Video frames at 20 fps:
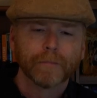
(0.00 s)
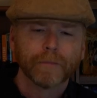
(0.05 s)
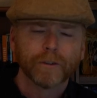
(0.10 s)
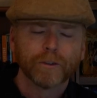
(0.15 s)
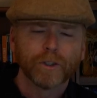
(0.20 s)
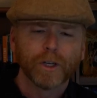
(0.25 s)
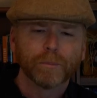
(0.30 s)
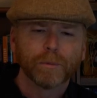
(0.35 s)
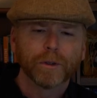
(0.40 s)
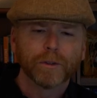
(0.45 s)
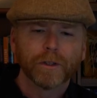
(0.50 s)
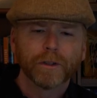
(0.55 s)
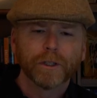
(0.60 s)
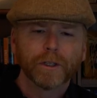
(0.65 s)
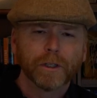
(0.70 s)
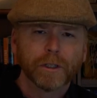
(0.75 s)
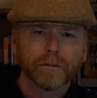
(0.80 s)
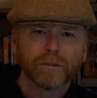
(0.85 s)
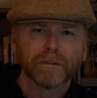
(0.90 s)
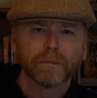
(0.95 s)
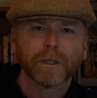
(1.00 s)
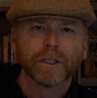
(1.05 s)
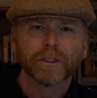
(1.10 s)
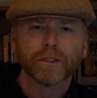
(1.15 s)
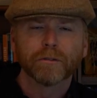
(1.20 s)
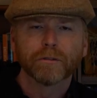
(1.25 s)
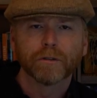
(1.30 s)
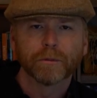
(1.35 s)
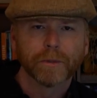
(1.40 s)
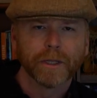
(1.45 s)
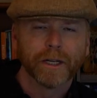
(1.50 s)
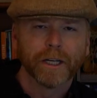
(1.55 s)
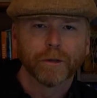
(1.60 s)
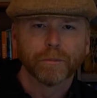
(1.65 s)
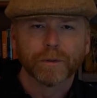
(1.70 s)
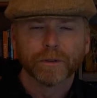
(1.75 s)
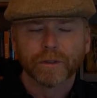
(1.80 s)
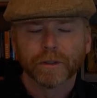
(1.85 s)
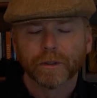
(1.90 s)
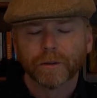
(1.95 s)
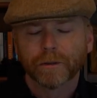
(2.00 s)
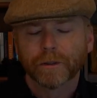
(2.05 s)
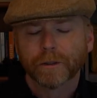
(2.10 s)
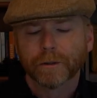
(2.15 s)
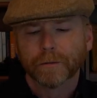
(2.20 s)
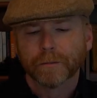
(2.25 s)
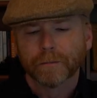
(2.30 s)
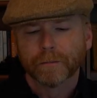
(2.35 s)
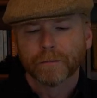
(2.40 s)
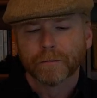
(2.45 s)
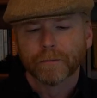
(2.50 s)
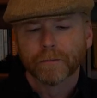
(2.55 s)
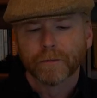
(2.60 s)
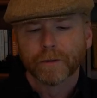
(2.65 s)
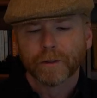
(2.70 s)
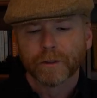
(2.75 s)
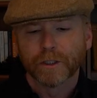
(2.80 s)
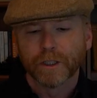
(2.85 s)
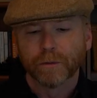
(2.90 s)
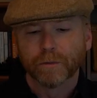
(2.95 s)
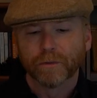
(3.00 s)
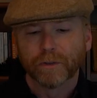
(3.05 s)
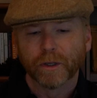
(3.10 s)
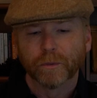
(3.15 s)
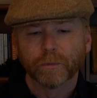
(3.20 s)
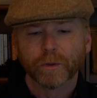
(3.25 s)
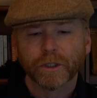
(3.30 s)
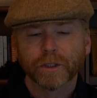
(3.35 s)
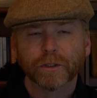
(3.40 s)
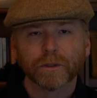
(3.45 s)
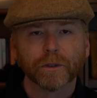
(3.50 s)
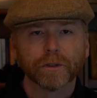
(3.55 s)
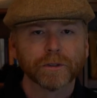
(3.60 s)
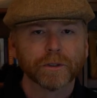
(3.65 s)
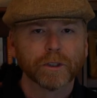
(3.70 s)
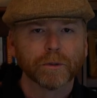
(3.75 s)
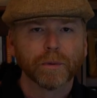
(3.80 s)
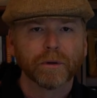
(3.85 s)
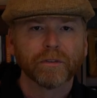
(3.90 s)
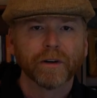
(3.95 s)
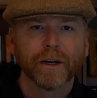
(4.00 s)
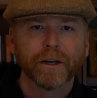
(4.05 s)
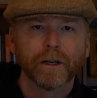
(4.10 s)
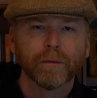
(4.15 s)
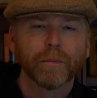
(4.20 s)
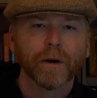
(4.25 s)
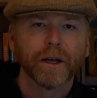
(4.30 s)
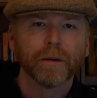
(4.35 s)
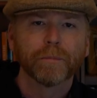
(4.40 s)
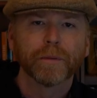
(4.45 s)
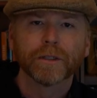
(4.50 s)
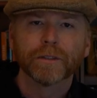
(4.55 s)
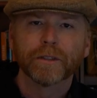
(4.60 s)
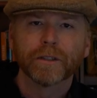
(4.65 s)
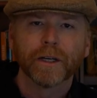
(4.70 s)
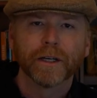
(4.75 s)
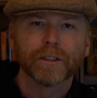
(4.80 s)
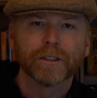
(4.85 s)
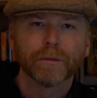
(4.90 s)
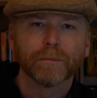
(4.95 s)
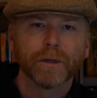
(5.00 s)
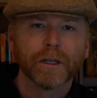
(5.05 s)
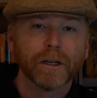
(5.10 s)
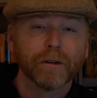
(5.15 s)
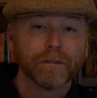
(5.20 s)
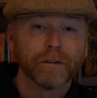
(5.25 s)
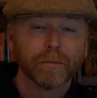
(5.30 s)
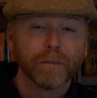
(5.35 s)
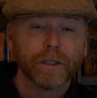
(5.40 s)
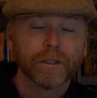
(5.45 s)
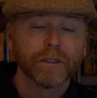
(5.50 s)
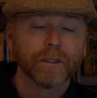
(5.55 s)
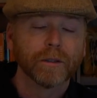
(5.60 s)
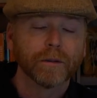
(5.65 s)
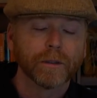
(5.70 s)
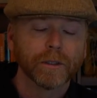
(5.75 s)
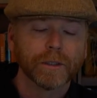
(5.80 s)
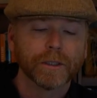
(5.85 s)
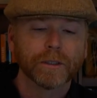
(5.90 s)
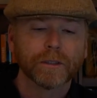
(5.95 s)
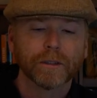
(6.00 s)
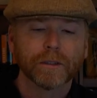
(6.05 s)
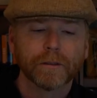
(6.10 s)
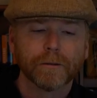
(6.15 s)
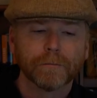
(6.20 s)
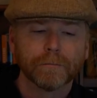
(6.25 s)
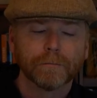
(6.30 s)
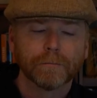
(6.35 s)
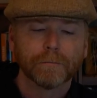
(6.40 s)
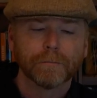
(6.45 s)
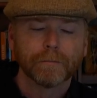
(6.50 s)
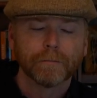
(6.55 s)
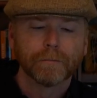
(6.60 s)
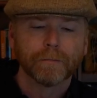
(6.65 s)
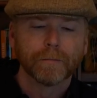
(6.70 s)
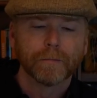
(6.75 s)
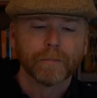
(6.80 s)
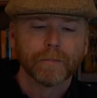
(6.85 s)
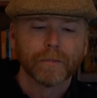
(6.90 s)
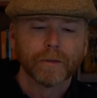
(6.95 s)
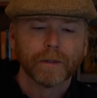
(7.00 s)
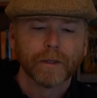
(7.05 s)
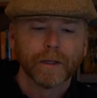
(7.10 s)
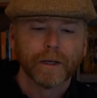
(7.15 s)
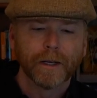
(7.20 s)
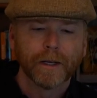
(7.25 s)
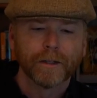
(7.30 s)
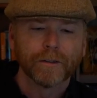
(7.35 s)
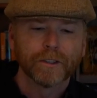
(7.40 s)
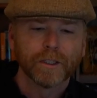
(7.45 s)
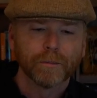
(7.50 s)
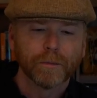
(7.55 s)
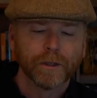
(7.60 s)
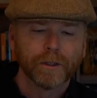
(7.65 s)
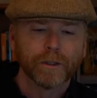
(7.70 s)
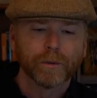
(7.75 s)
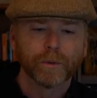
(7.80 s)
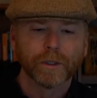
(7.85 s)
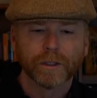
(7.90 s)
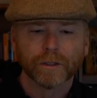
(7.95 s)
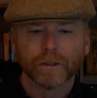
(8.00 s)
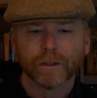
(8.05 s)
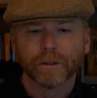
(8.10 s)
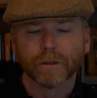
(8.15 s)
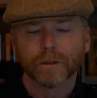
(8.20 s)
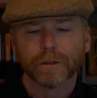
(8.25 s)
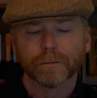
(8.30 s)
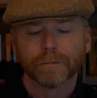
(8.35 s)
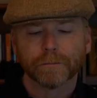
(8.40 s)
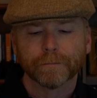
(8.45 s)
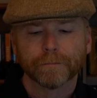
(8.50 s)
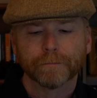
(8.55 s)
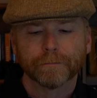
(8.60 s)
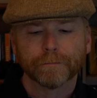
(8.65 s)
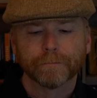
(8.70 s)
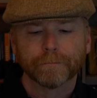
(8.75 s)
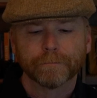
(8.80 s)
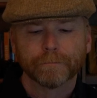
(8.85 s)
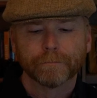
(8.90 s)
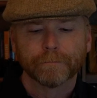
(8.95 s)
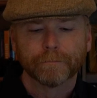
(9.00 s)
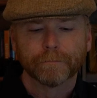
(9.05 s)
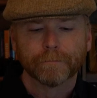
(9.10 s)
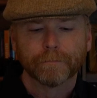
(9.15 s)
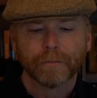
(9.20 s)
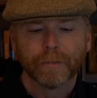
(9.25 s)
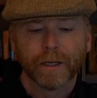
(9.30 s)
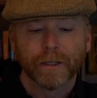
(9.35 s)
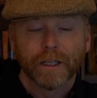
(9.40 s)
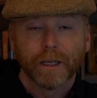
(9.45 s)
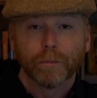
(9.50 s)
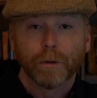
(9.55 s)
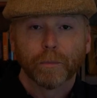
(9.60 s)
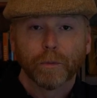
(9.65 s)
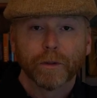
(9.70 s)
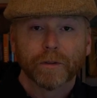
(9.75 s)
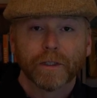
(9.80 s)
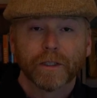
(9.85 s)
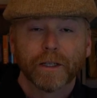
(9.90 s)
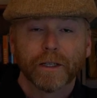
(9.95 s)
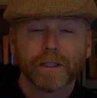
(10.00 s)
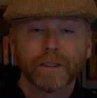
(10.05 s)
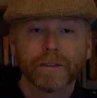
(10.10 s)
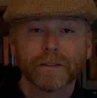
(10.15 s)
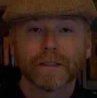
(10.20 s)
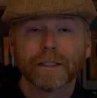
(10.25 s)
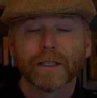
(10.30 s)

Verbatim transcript: So I pulled a little information from that episode, some from resources provided by Benzodiazepine Information Coalition, and some other research, and came up with today's